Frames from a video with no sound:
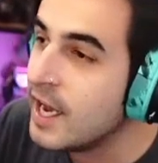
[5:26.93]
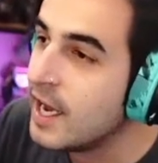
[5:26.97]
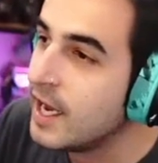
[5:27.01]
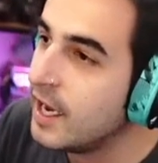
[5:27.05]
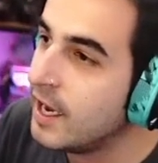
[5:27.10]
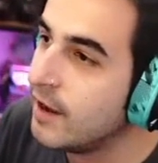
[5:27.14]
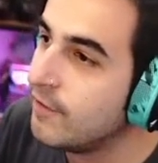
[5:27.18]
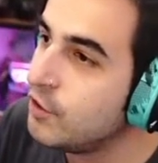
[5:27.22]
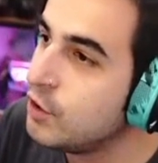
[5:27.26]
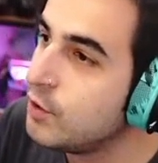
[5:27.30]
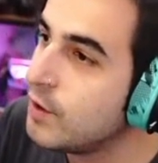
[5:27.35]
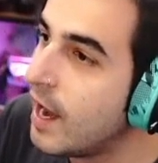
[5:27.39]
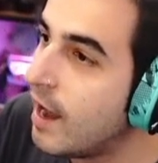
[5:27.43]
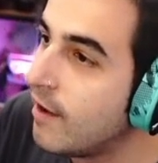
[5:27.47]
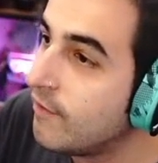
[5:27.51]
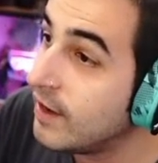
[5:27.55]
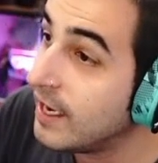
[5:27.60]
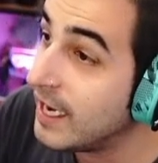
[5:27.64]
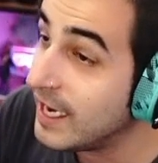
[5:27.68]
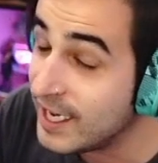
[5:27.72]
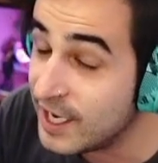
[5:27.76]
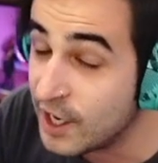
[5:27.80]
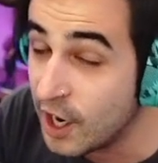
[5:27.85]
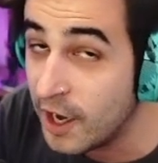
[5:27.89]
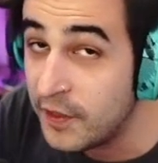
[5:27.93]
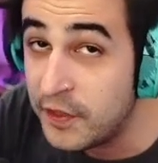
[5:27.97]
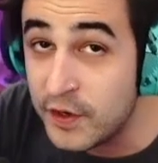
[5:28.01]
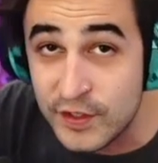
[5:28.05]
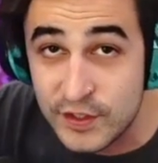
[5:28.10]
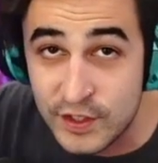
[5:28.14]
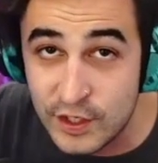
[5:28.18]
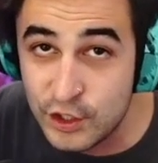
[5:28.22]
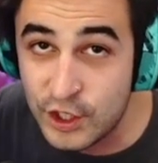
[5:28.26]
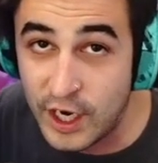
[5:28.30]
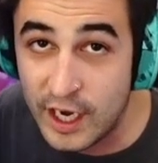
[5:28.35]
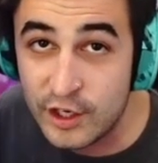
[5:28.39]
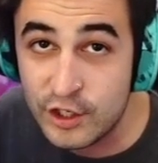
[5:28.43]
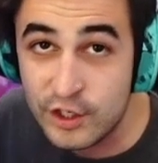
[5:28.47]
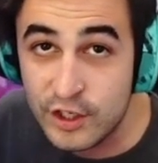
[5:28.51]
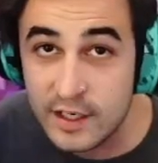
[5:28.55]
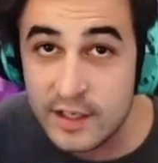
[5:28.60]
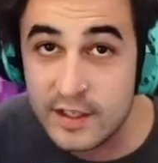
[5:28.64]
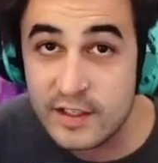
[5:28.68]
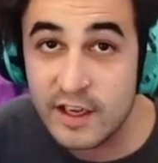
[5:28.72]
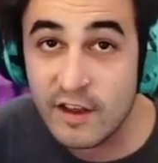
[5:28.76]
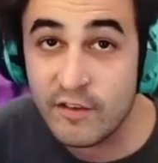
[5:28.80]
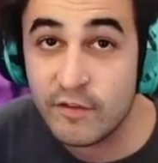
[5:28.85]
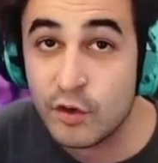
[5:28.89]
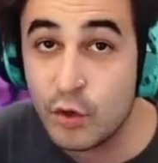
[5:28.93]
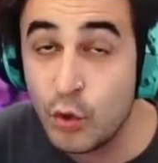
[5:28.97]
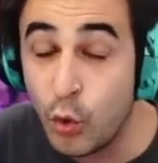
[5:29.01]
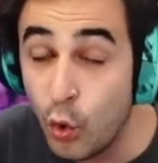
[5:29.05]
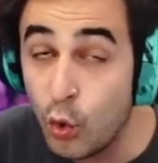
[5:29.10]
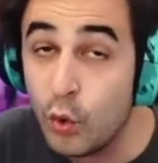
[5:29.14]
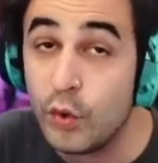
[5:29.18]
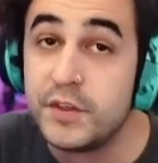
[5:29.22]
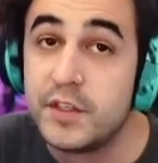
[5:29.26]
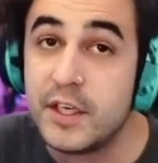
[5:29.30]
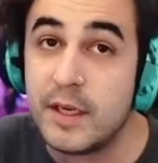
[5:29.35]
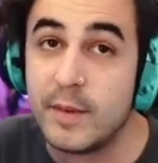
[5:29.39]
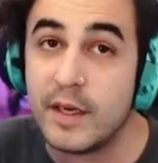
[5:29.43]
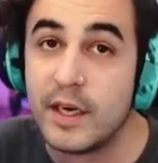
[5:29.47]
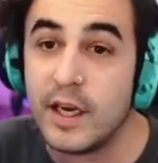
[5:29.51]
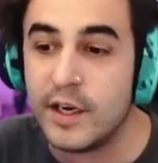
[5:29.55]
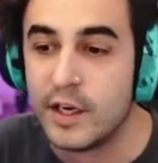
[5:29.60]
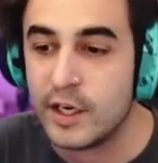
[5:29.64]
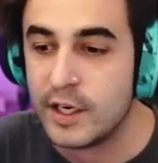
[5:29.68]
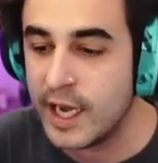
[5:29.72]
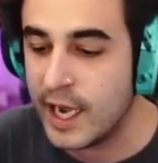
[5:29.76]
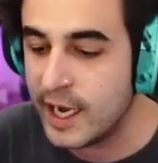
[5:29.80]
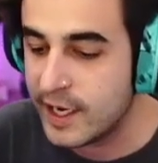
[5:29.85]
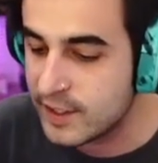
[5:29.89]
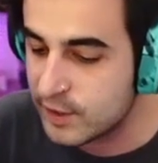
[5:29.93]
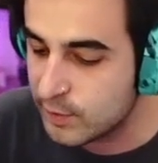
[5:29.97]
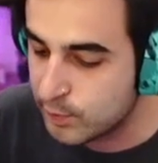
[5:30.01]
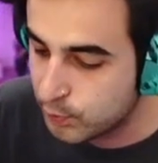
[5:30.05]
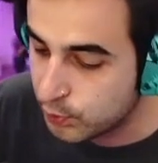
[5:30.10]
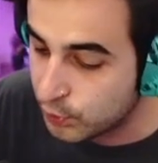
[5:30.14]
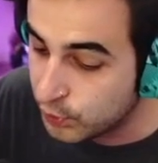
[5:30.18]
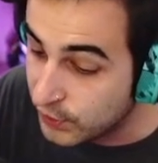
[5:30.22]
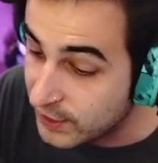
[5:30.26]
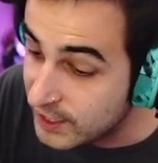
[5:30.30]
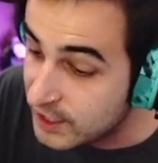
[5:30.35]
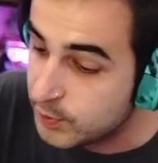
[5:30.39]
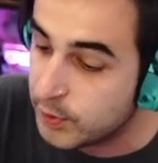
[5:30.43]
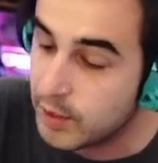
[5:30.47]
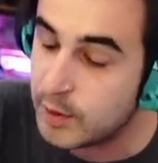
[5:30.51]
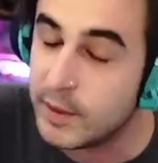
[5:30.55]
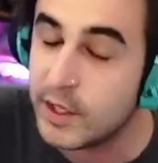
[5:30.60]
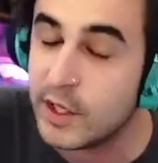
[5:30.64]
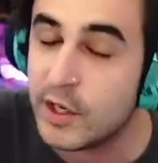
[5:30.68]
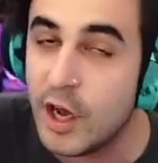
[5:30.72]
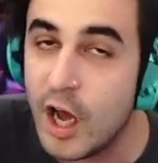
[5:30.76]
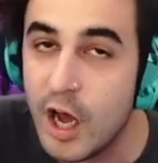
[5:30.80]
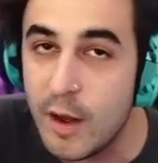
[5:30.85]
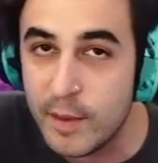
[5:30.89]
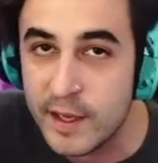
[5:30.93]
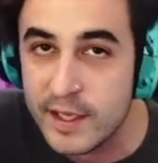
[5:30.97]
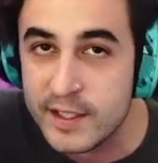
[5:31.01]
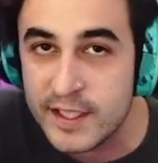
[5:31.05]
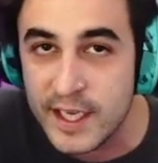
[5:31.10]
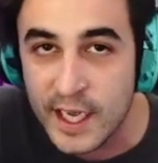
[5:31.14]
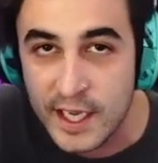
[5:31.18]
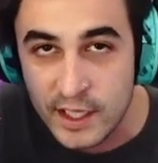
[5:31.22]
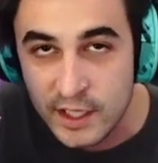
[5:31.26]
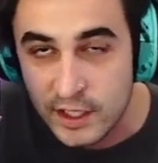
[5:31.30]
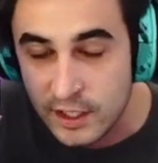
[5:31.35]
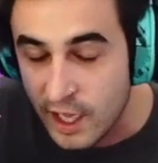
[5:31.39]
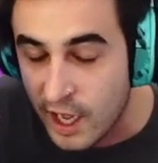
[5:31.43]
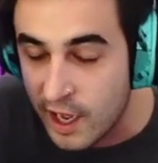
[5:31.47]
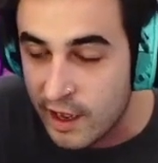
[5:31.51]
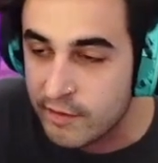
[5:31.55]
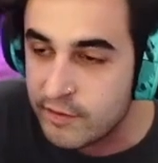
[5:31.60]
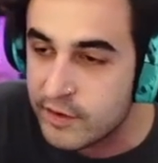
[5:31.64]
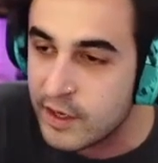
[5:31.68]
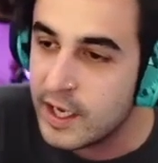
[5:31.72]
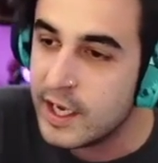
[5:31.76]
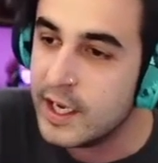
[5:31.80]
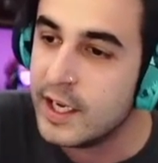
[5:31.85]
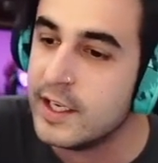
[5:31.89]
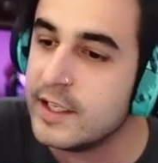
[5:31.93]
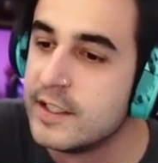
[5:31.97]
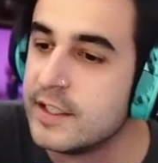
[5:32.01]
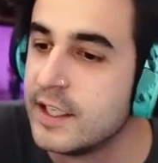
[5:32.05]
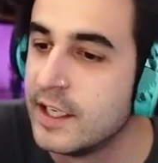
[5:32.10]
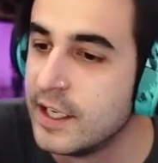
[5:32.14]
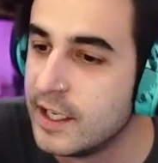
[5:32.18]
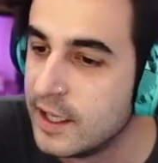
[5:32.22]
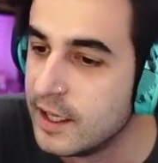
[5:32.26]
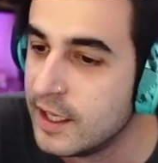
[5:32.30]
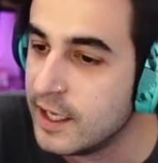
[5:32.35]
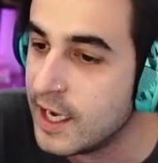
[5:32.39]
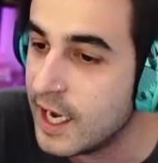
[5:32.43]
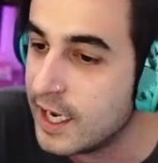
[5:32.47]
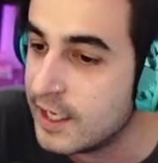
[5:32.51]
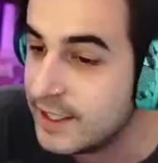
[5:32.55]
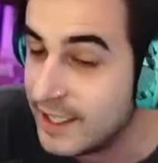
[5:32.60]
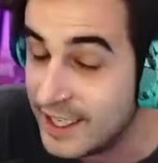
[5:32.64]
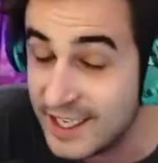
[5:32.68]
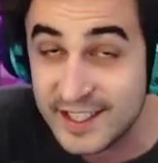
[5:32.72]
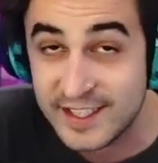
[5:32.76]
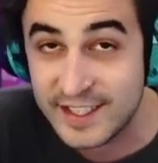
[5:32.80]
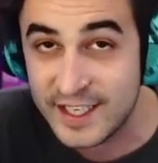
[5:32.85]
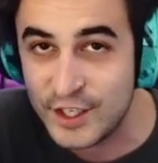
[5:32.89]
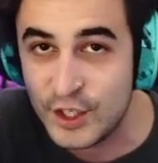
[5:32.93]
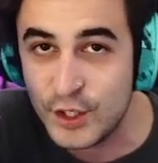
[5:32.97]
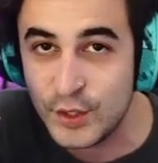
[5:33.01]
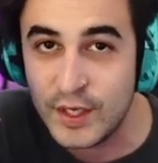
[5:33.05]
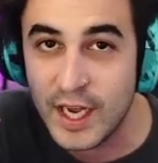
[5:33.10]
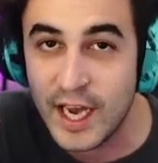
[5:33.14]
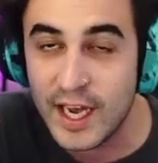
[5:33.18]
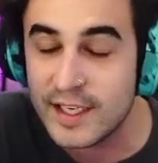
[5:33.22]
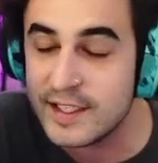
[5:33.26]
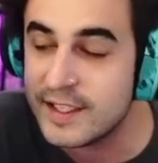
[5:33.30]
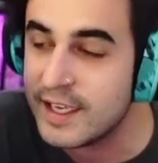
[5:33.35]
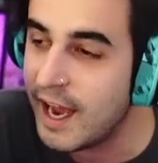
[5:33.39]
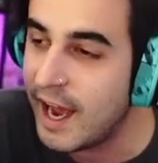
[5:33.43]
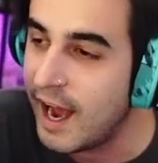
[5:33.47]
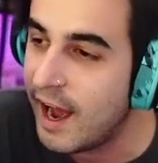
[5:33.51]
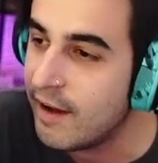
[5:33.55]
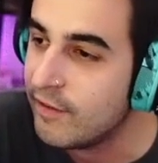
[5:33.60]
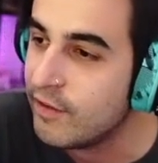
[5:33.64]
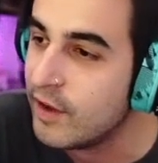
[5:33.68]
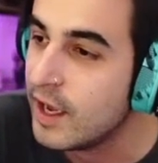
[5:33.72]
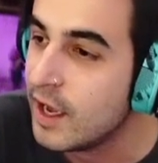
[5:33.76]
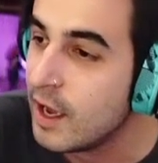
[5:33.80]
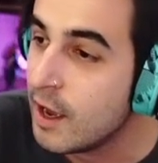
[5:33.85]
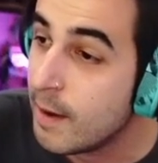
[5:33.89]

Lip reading: If you have any other suggestions of cool Demon Hunter decks, please put them in the comments. I love seeing the ideas that you guys have.